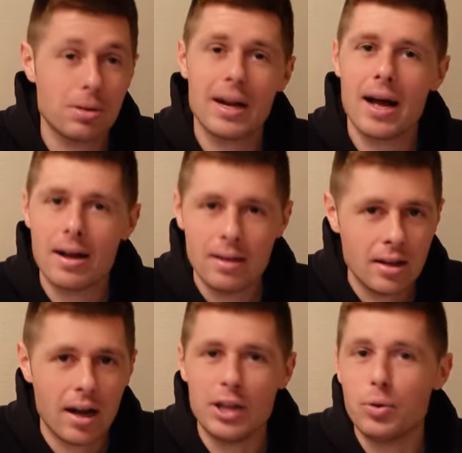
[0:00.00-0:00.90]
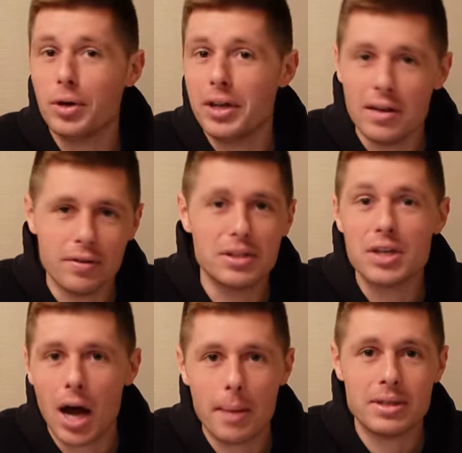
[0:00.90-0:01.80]
plan our annual leave and
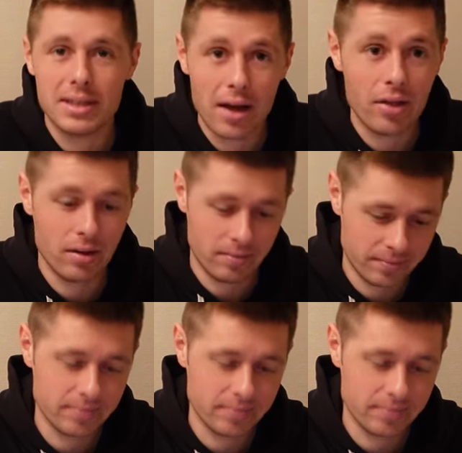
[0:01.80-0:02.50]
time together.